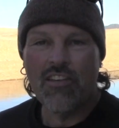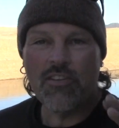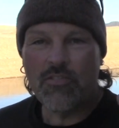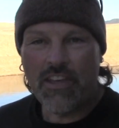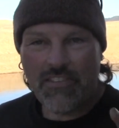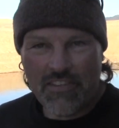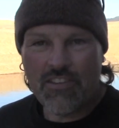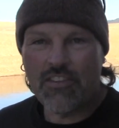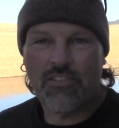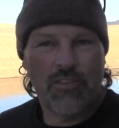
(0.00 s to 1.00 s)
So this is
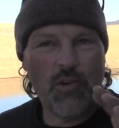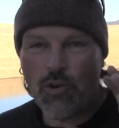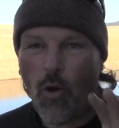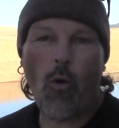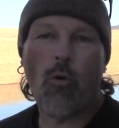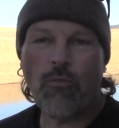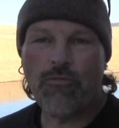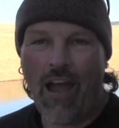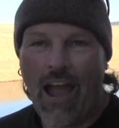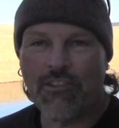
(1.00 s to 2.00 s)
just good
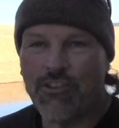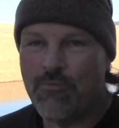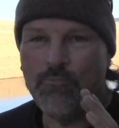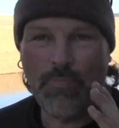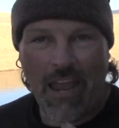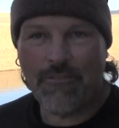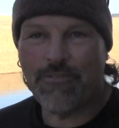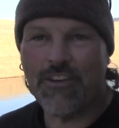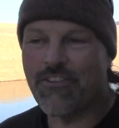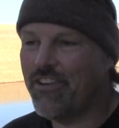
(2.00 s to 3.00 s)
old-fashioned bait
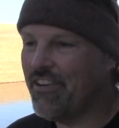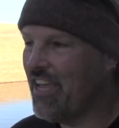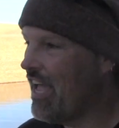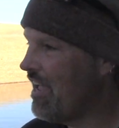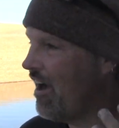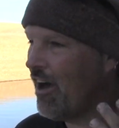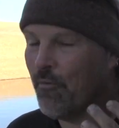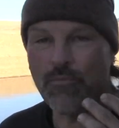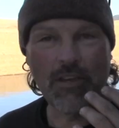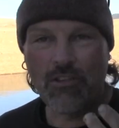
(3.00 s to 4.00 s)
fishing.
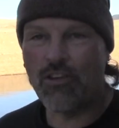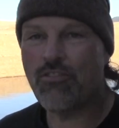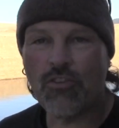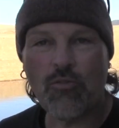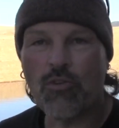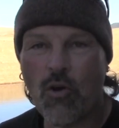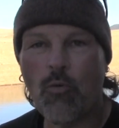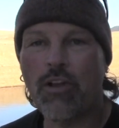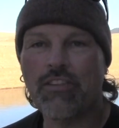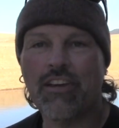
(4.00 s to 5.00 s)
You just don't know
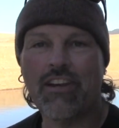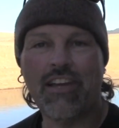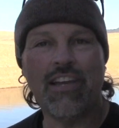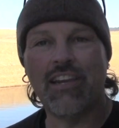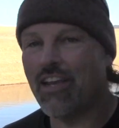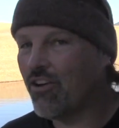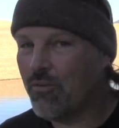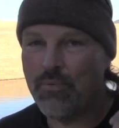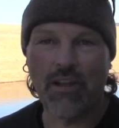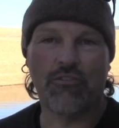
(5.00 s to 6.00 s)
what's gonna hit. It
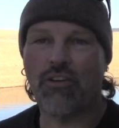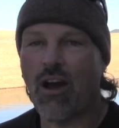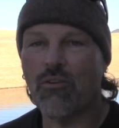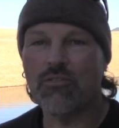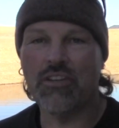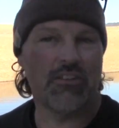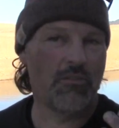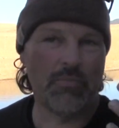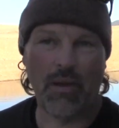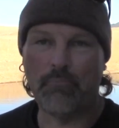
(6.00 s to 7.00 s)
could be a trout, it
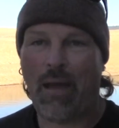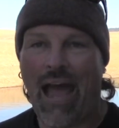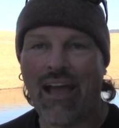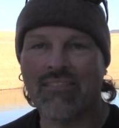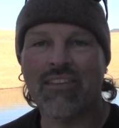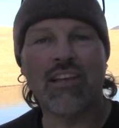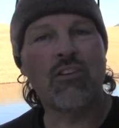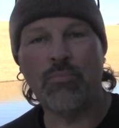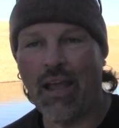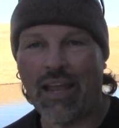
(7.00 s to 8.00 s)
could be a bass, it
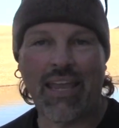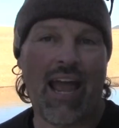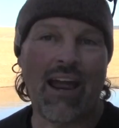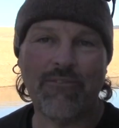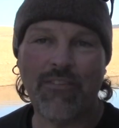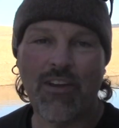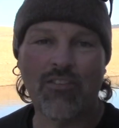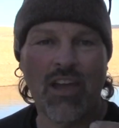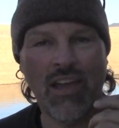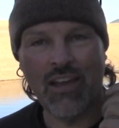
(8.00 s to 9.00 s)
could be a
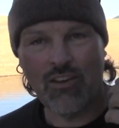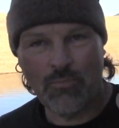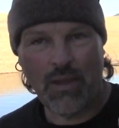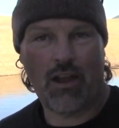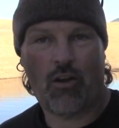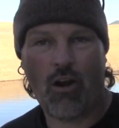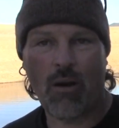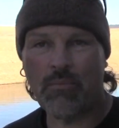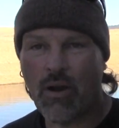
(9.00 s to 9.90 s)
catfish, it could be a carp.